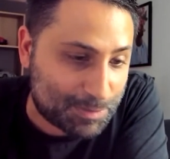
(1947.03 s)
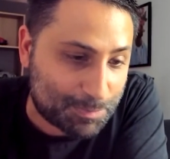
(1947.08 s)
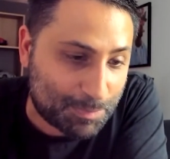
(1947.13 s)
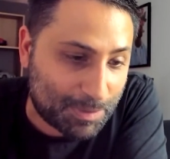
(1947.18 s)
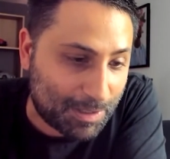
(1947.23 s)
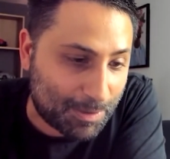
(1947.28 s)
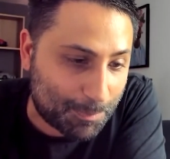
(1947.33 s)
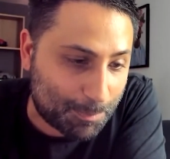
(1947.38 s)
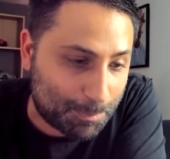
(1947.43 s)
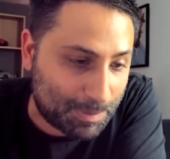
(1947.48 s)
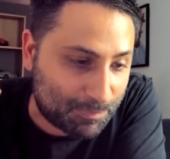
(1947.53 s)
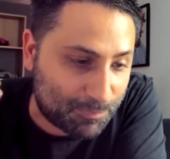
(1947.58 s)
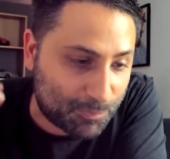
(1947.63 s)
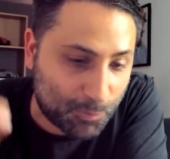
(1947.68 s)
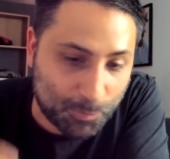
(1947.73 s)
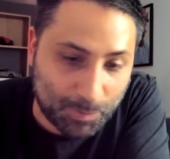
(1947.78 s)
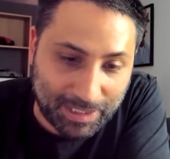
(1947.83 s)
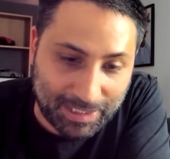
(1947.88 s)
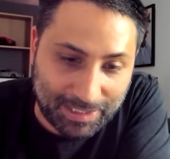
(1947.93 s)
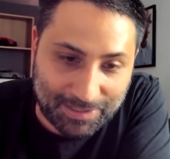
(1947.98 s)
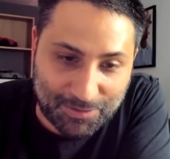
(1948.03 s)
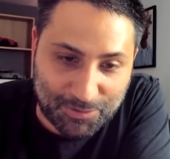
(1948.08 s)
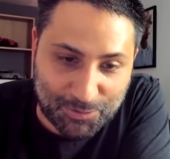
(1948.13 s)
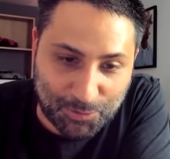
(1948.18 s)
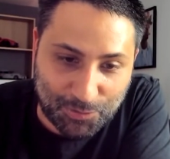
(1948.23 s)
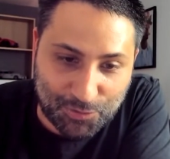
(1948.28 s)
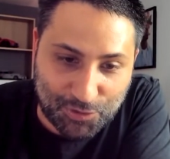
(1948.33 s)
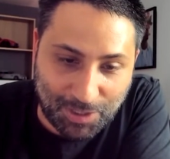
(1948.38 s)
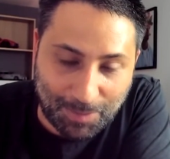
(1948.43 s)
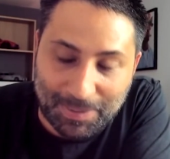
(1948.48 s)
But before we
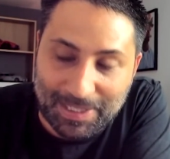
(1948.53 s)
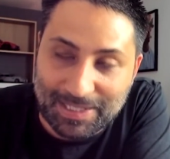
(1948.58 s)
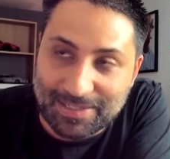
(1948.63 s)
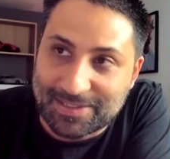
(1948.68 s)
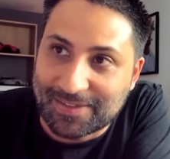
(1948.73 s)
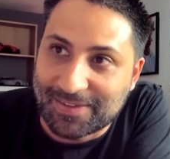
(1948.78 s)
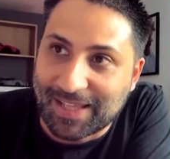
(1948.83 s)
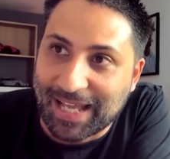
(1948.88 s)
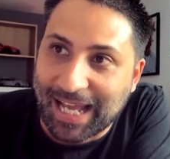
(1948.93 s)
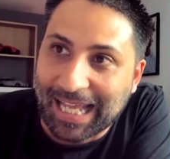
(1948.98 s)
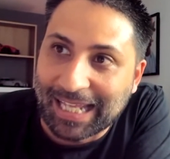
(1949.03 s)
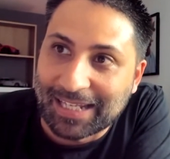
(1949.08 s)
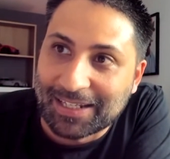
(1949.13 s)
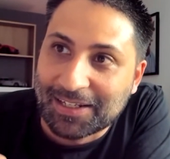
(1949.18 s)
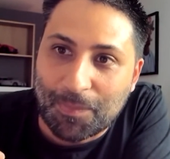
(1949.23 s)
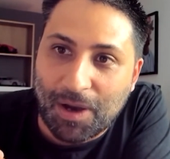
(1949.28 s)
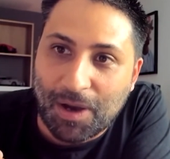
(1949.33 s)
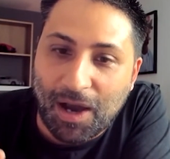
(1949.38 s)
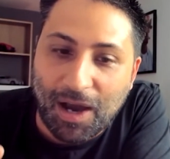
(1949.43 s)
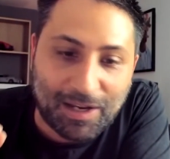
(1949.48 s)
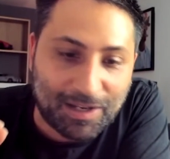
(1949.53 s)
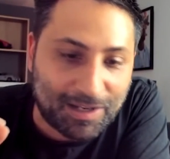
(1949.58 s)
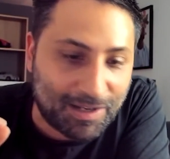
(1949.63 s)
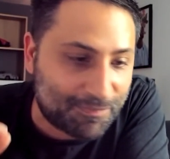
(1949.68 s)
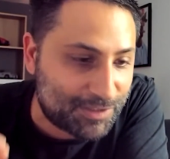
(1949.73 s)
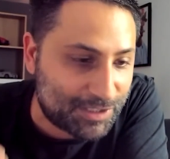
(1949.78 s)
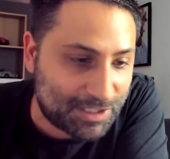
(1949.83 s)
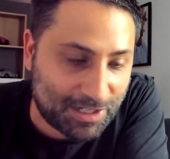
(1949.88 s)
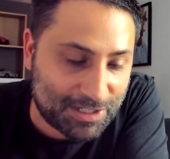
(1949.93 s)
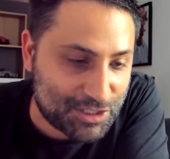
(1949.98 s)
sort of jump into that, I'd
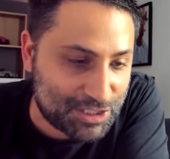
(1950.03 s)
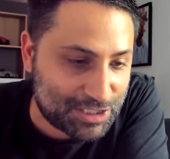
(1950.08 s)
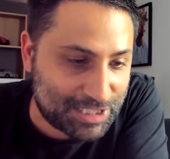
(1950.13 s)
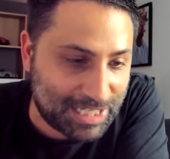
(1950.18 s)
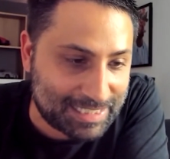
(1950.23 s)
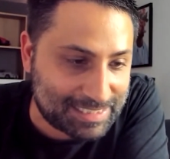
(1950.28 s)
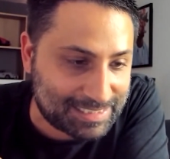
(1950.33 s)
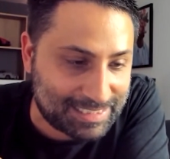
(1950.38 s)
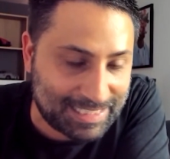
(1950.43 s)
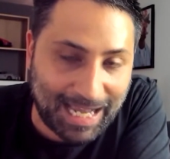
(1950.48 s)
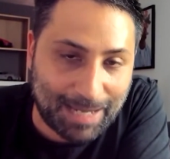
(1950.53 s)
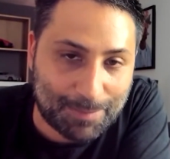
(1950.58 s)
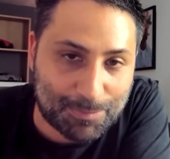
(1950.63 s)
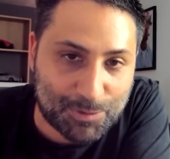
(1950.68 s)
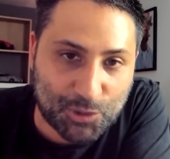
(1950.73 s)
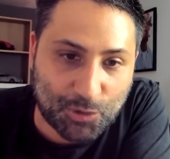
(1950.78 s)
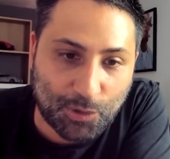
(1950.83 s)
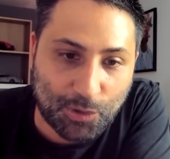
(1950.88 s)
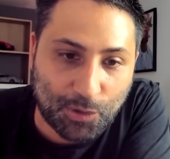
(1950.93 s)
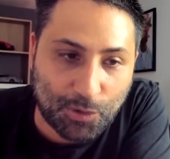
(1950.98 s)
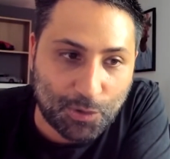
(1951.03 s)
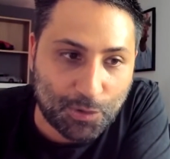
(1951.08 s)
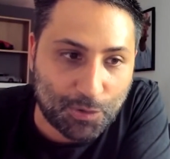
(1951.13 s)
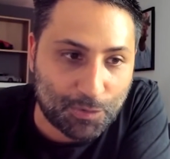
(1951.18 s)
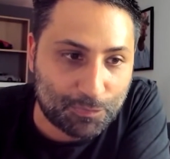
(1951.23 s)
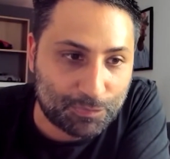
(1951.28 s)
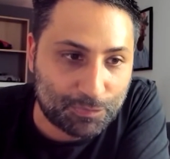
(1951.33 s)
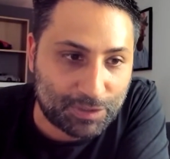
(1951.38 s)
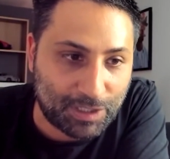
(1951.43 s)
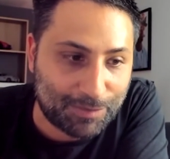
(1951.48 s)
love to kind of just get a snapshot
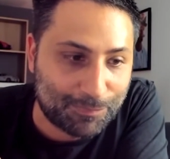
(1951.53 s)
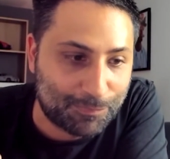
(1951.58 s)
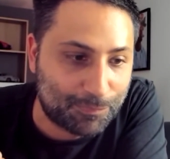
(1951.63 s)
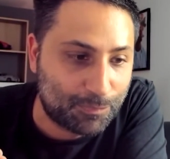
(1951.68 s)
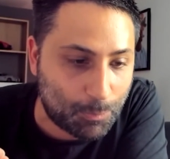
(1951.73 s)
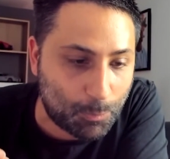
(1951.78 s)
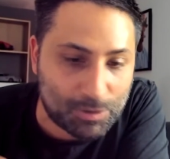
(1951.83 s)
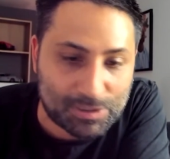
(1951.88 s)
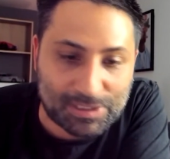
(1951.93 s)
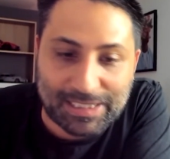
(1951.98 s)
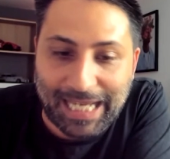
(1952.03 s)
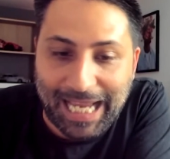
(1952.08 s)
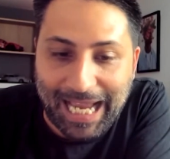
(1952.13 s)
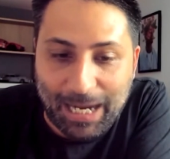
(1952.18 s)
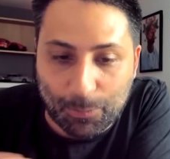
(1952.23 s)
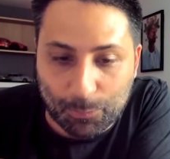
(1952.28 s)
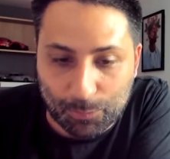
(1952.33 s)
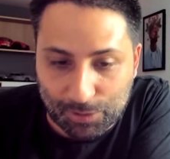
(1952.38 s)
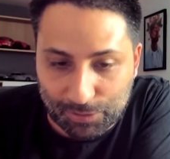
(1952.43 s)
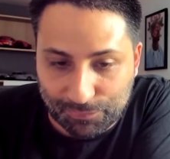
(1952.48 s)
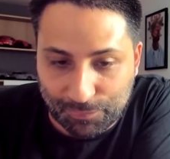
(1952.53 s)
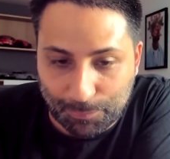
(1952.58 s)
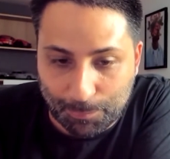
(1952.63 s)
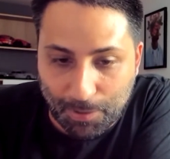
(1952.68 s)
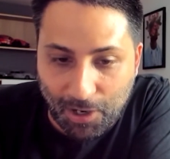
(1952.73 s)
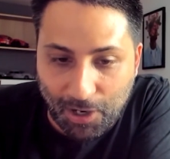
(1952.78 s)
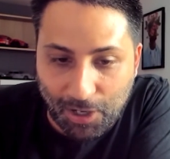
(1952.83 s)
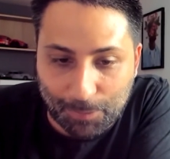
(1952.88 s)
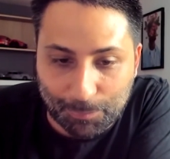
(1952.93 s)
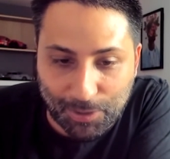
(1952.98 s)
of kind of what's the outlook for
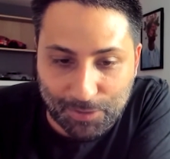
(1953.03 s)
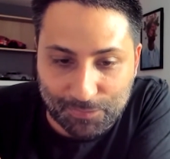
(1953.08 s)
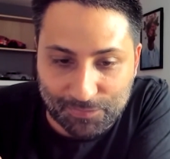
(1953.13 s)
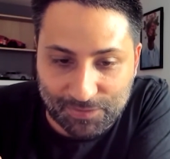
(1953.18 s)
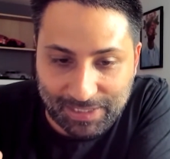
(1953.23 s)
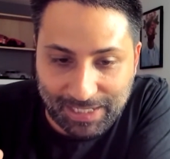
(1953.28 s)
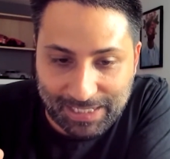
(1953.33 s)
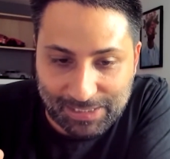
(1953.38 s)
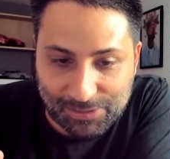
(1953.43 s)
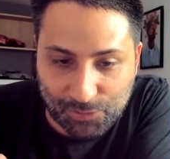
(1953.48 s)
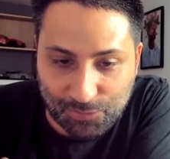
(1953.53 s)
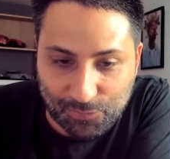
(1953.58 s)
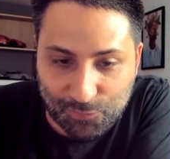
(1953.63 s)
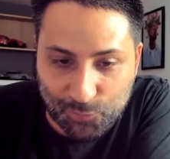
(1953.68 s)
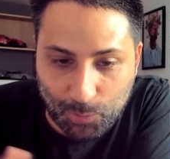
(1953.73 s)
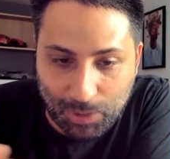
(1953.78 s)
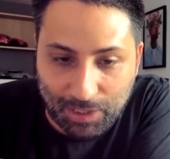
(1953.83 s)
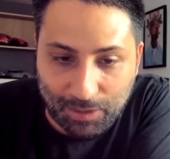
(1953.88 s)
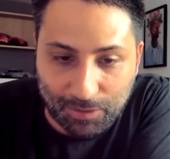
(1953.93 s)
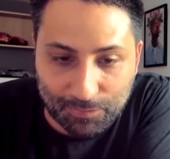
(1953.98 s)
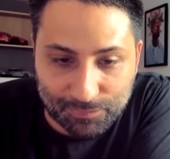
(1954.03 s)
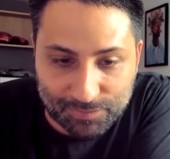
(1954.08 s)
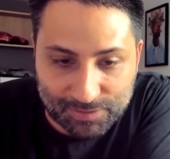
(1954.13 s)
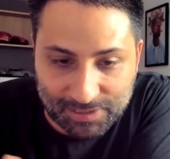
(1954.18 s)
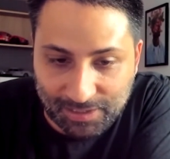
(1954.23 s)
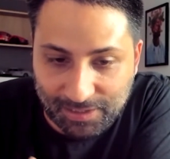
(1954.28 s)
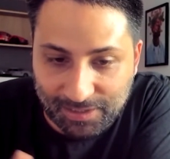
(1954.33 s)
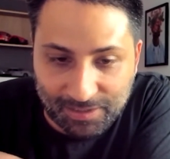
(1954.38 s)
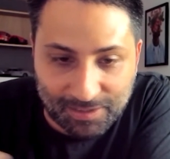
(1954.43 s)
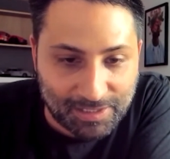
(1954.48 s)
Pipe over the next sort of 12
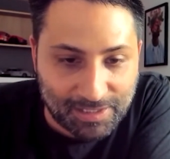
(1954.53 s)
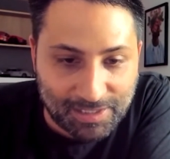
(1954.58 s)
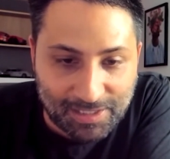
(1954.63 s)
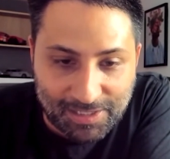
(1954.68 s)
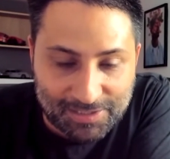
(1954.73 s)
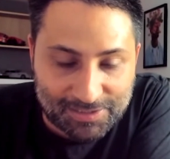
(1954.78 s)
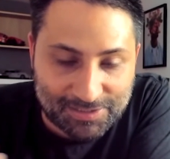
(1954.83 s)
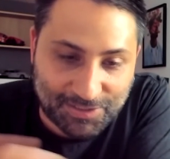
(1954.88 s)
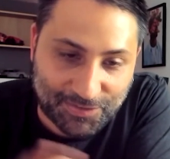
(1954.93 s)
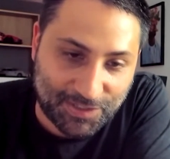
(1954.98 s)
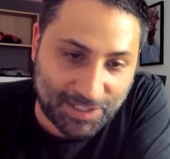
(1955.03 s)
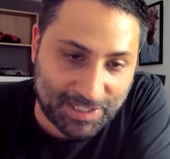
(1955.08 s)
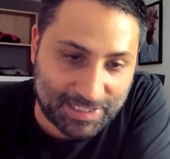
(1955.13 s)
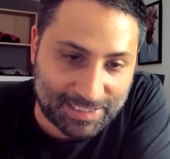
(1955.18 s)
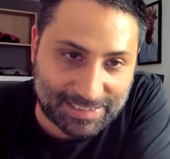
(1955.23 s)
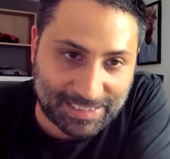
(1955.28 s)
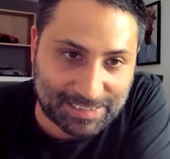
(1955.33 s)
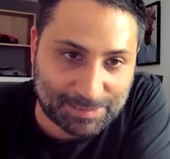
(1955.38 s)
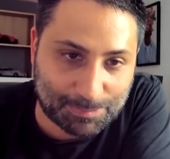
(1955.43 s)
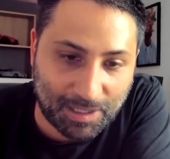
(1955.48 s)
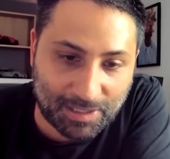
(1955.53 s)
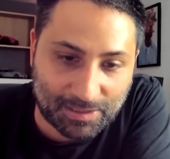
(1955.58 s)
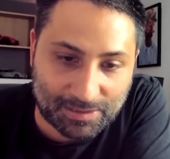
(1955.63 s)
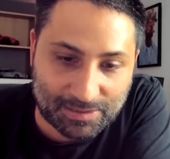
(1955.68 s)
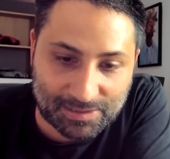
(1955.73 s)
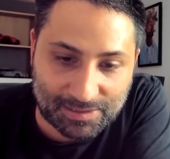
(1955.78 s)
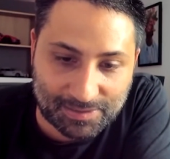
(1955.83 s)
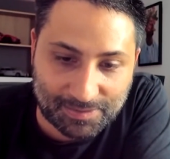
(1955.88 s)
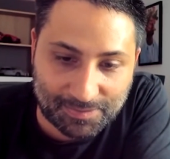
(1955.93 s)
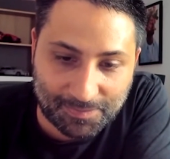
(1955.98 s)
to 36
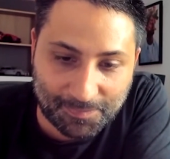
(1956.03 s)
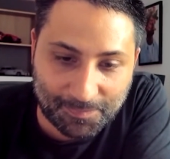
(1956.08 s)
months.